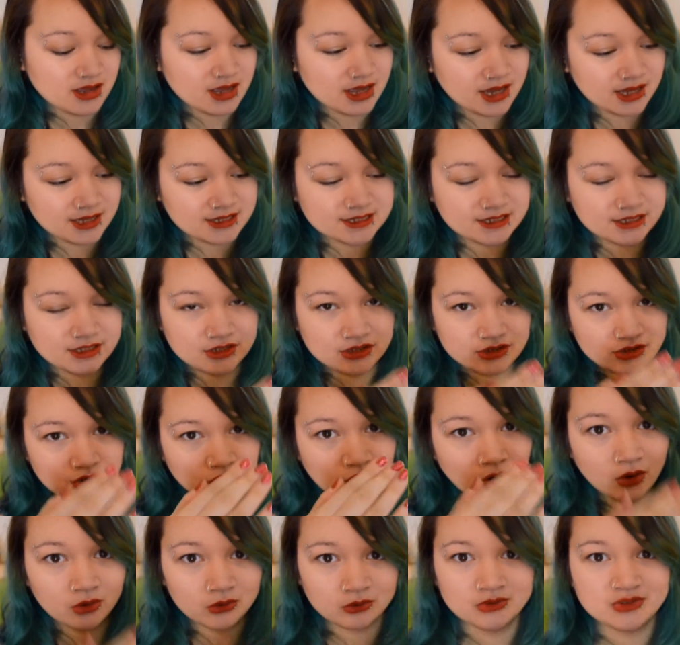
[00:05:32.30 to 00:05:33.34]
isn't
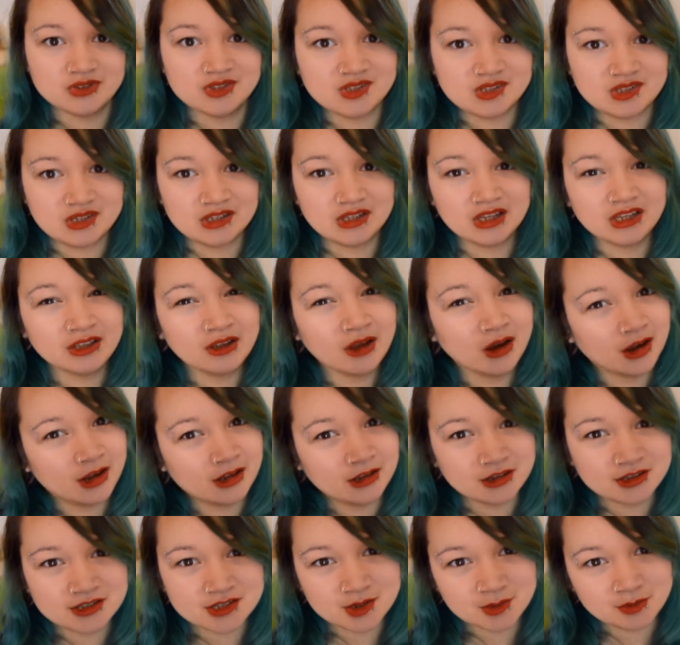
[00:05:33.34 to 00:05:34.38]
constant, and
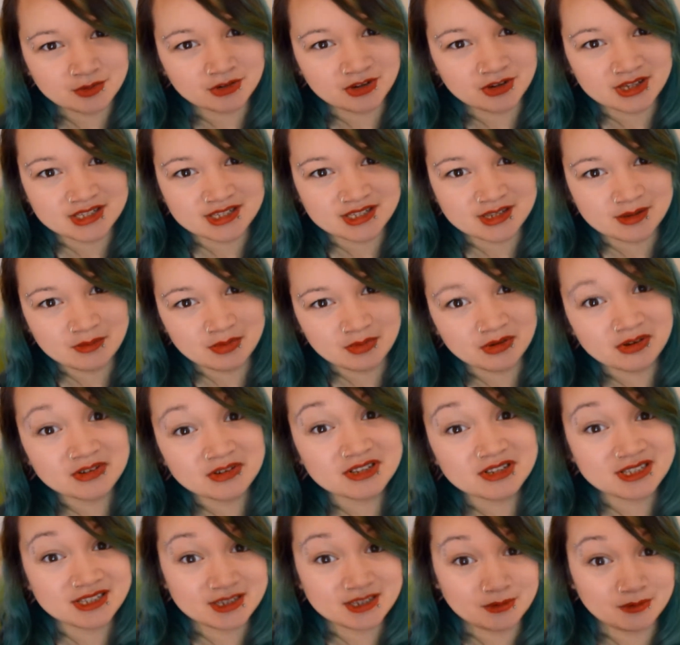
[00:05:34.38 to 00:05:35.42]
eyelets are pretty simple. It was
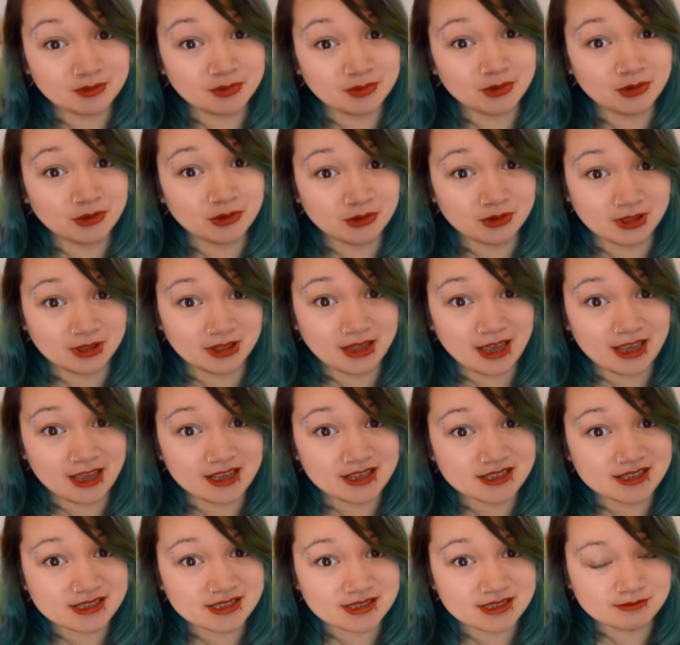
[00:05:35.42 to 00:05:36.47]
a simple
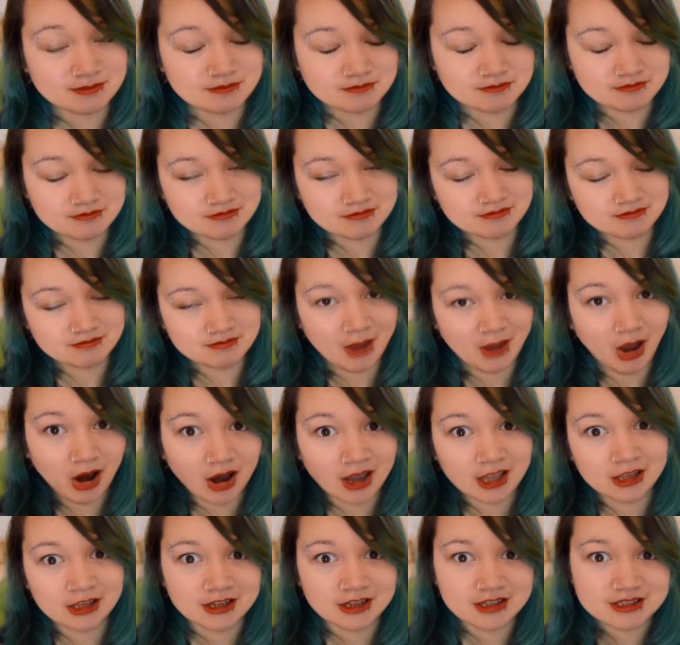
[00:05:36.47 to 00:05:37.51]
lace
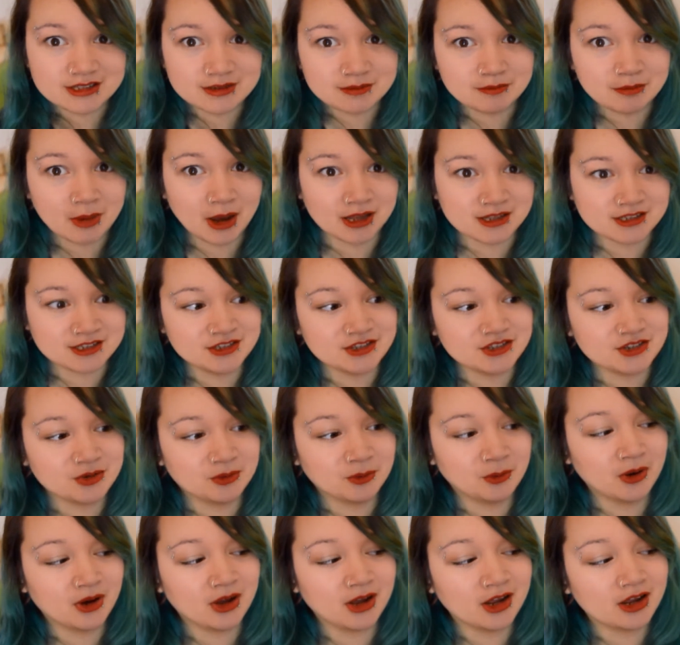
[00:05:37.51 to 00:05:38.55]
eyelet pattern to
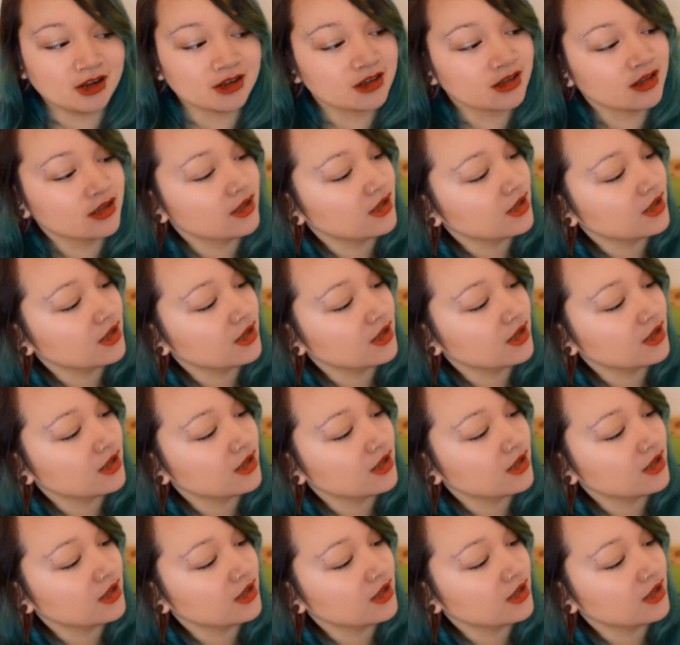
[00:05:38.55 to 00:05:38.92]
work.